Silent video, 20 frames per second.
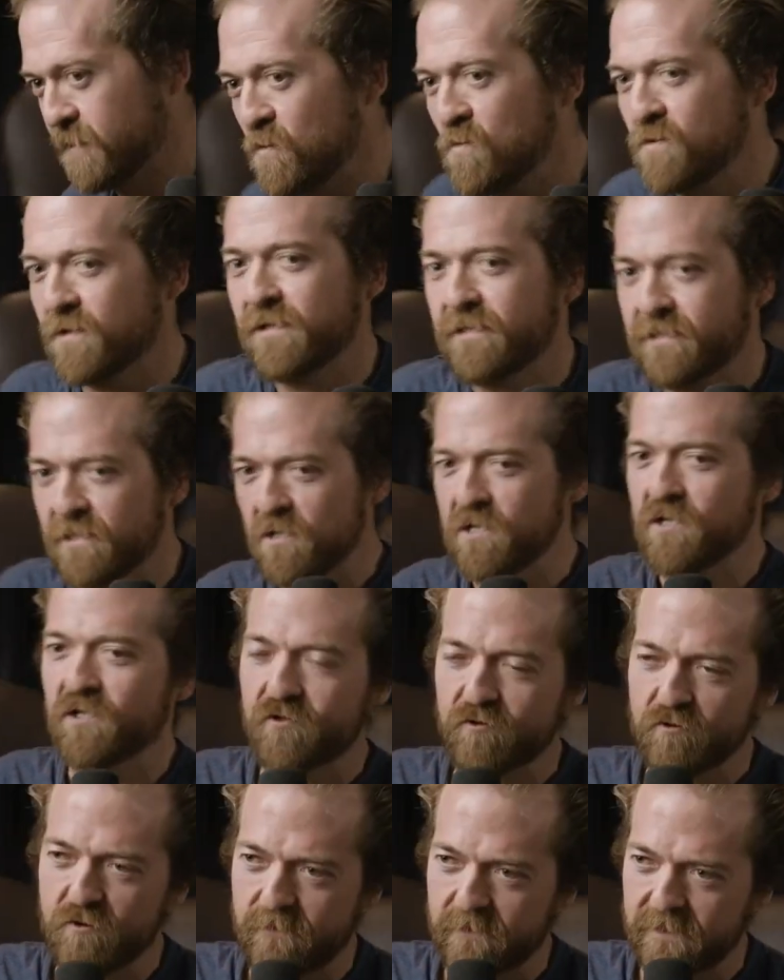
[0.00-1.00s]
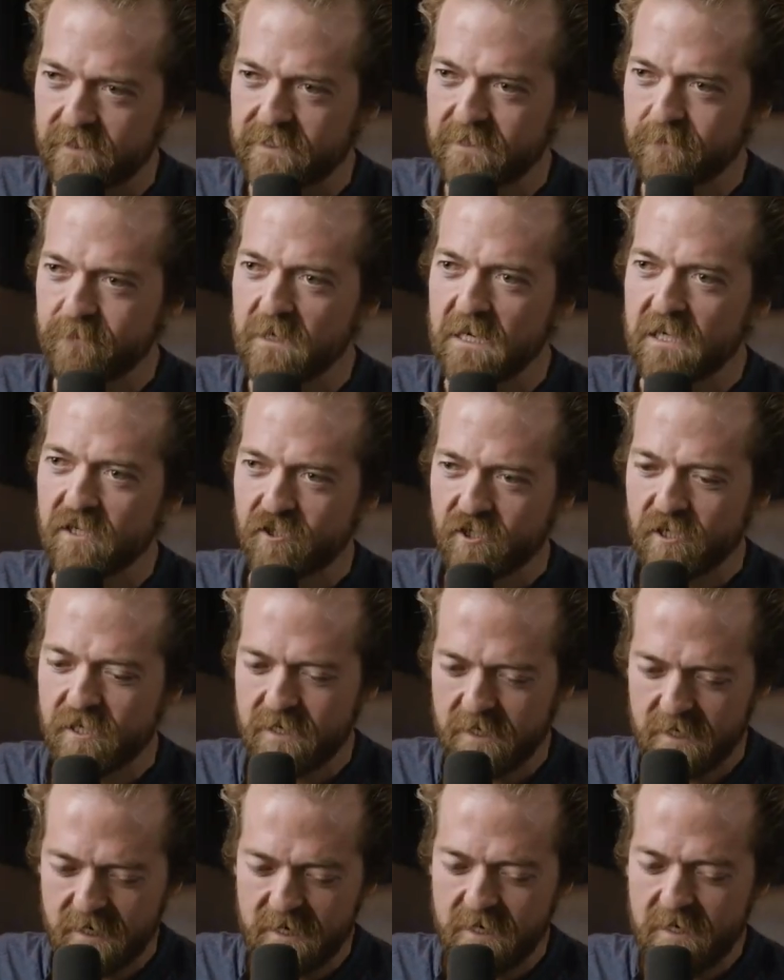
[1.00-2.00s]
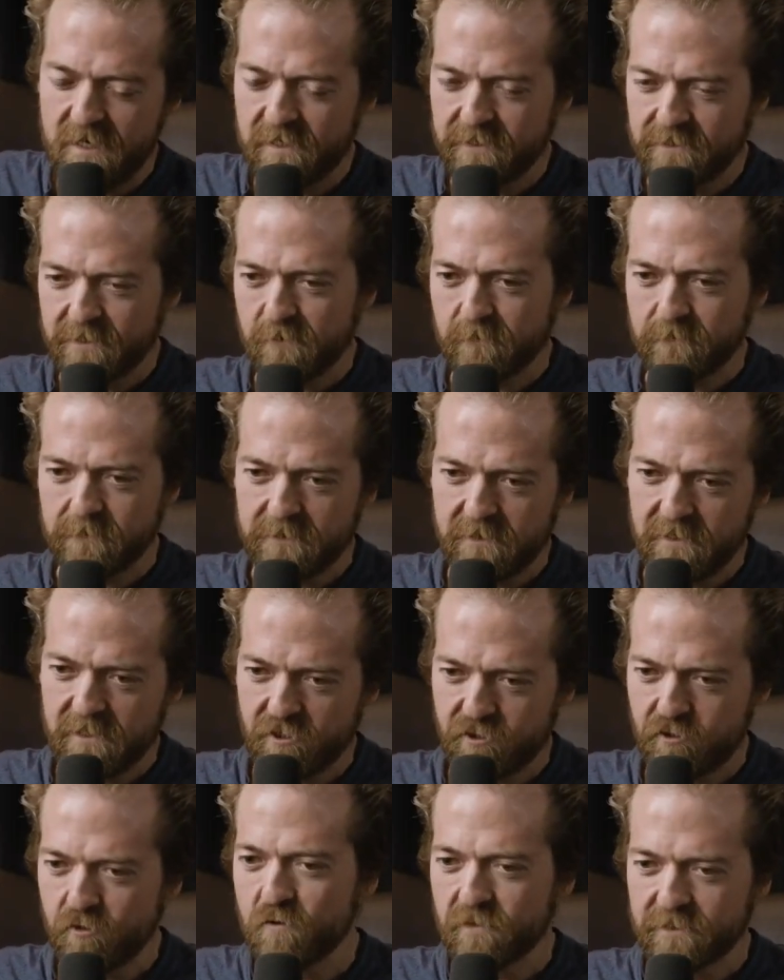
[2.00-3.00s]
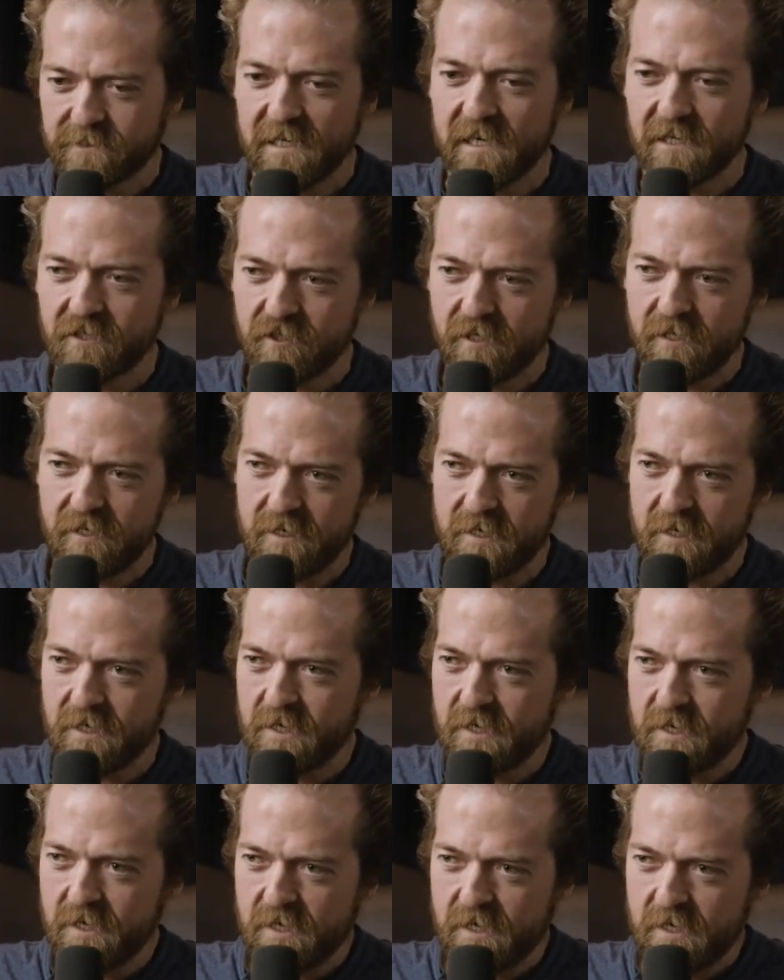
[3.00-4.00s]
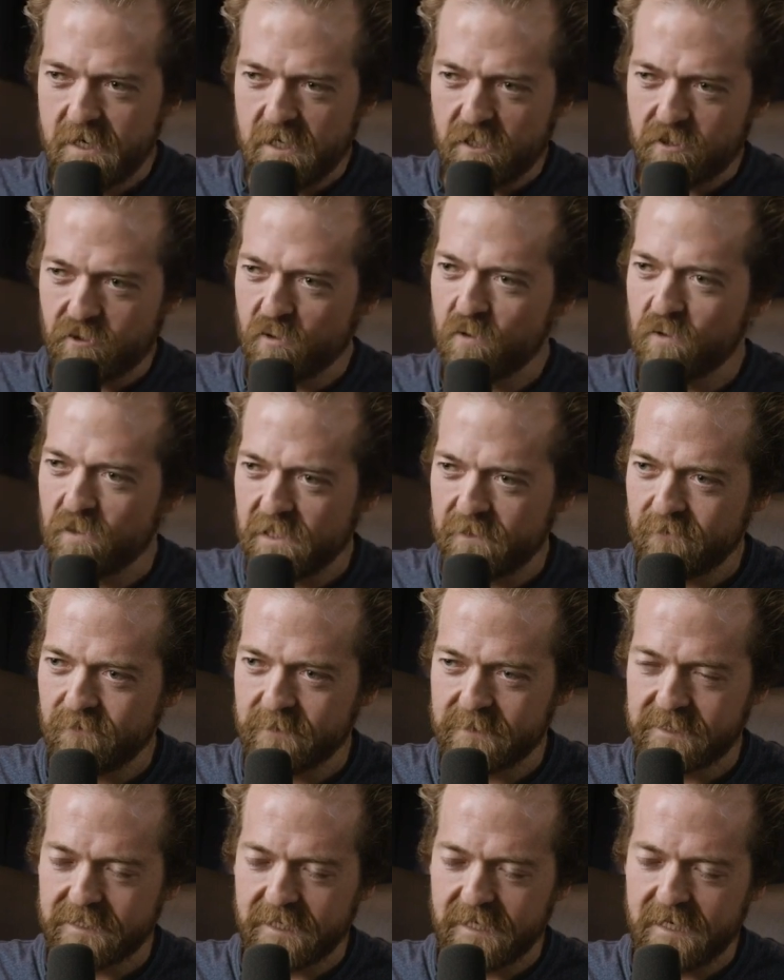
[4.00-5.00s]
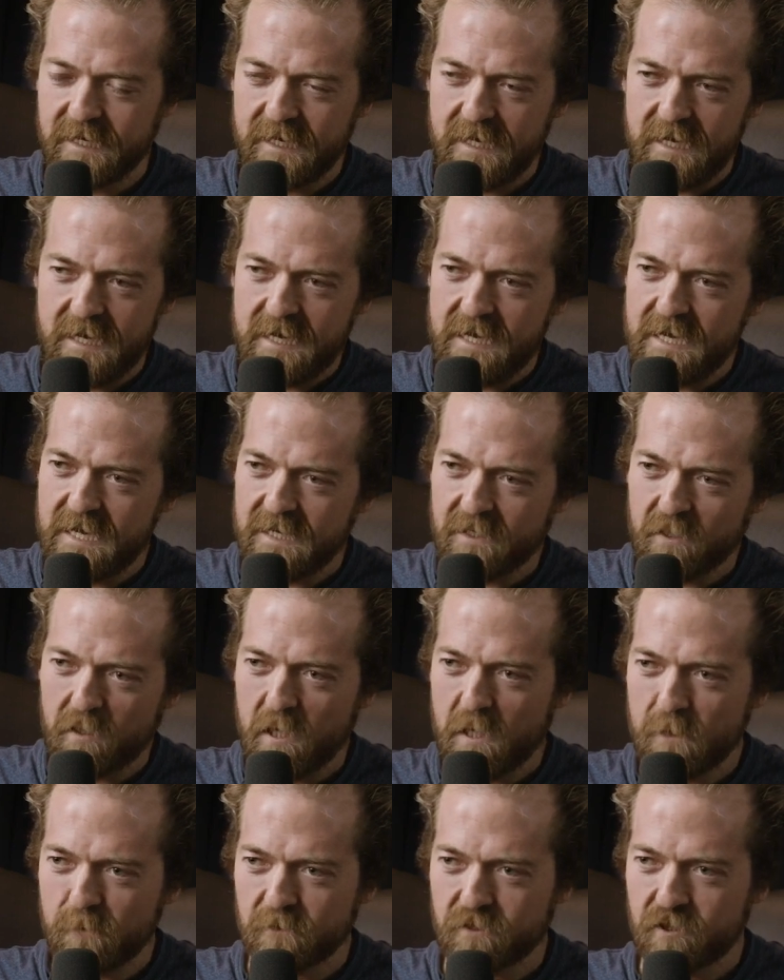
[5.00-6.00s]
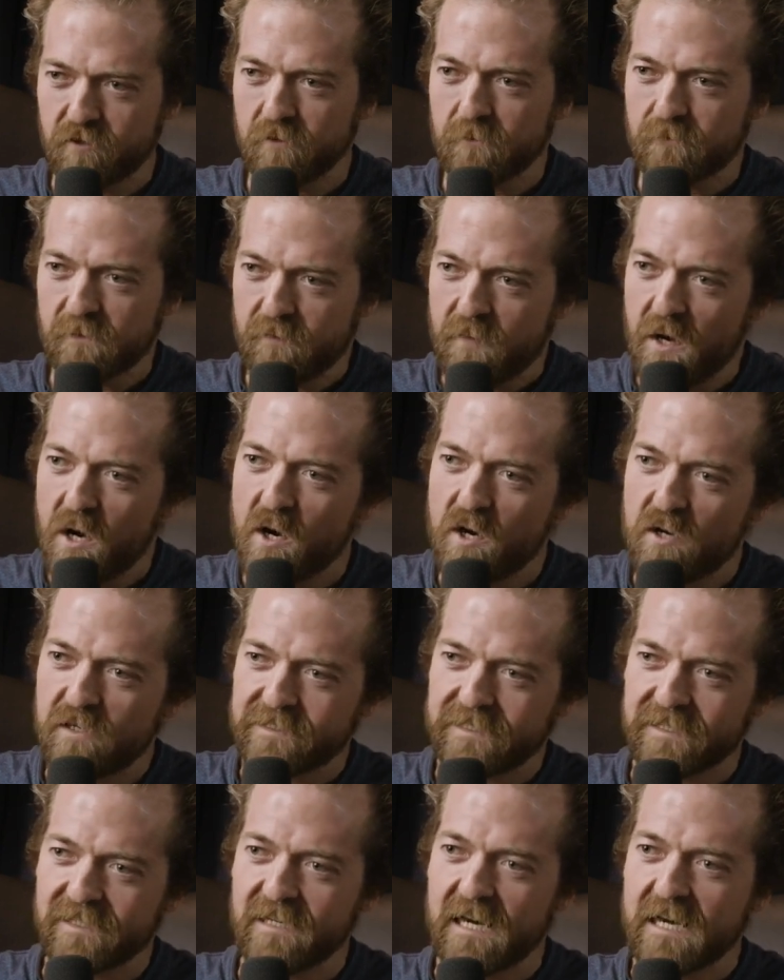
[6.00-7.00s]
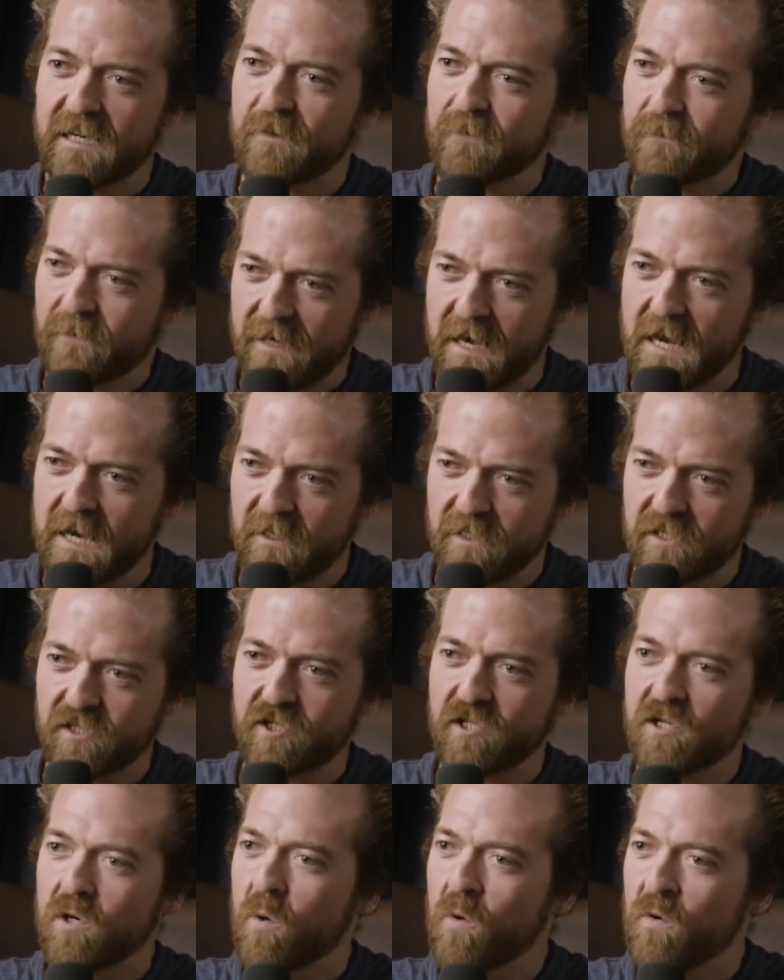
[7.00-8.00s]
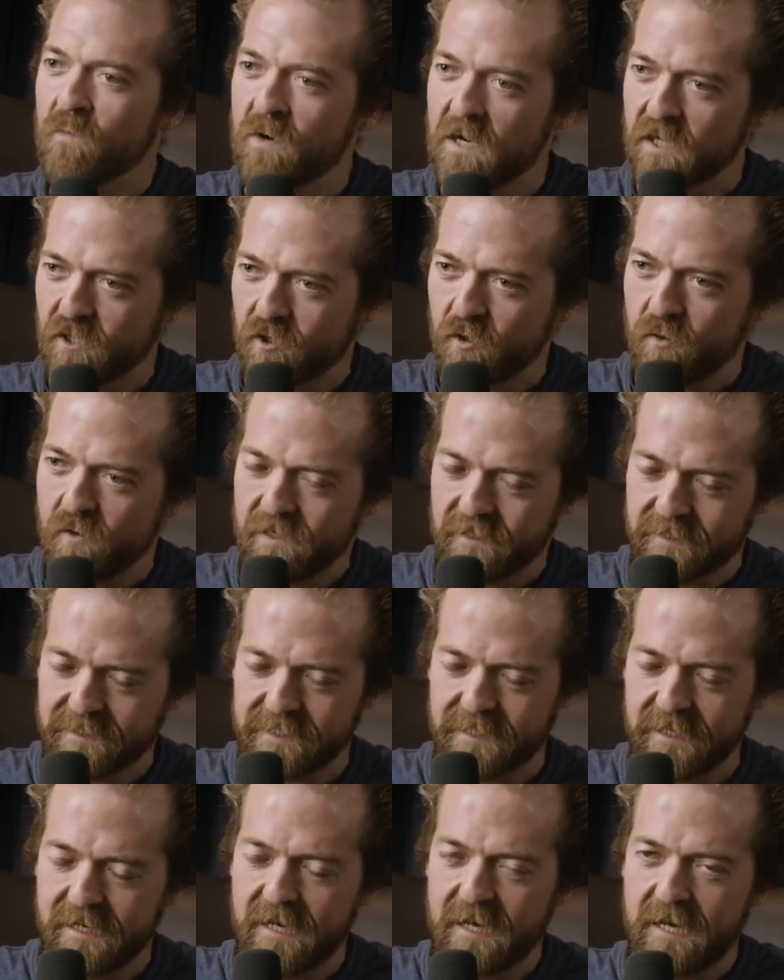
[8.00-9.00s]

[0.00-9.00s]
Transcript: disorder, diastrophic dysplasia, is obviously short stature, short limbs, and curvature of the bones and lack of cartilage in all my joints.